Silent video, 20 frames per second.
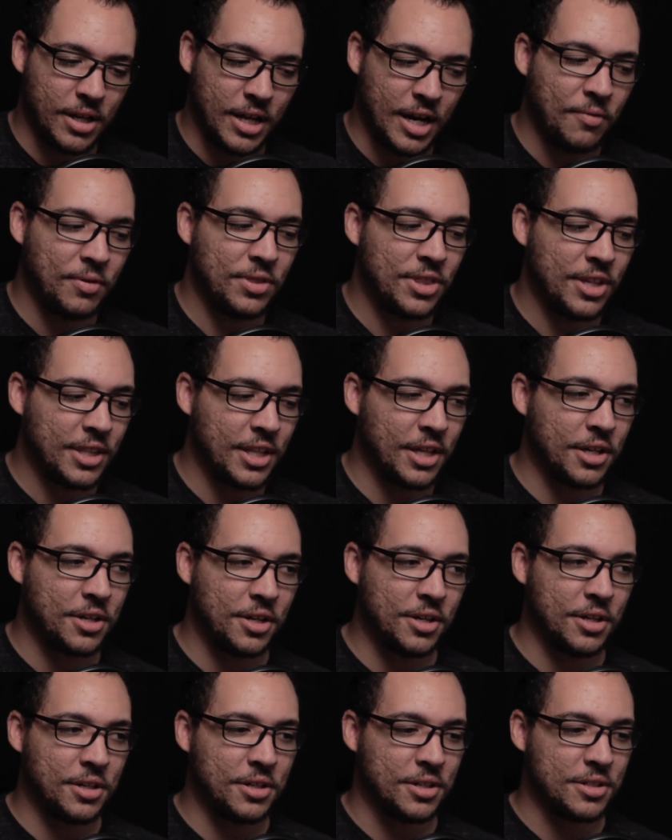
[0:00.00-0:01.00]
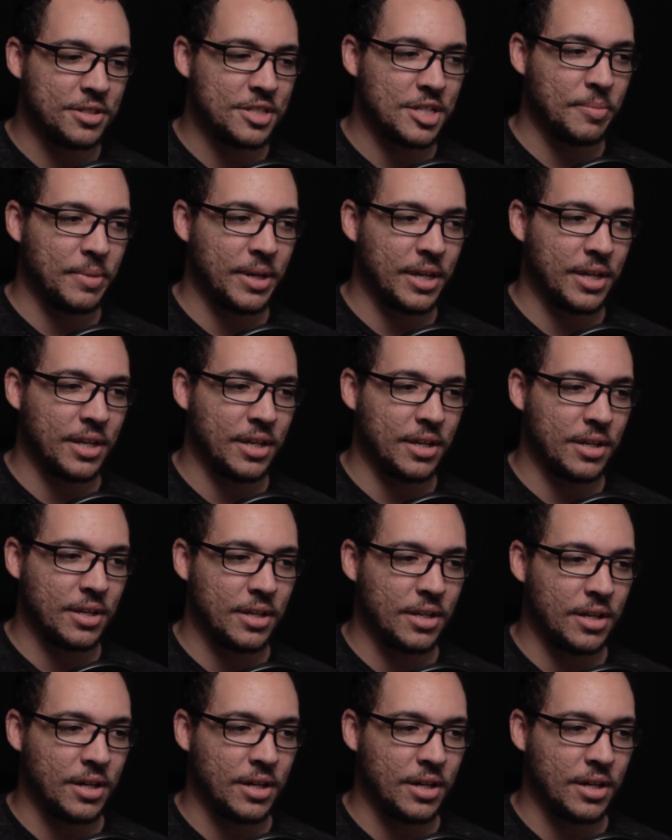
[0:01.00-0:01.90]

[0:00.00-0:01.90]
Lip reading: everything they could to make it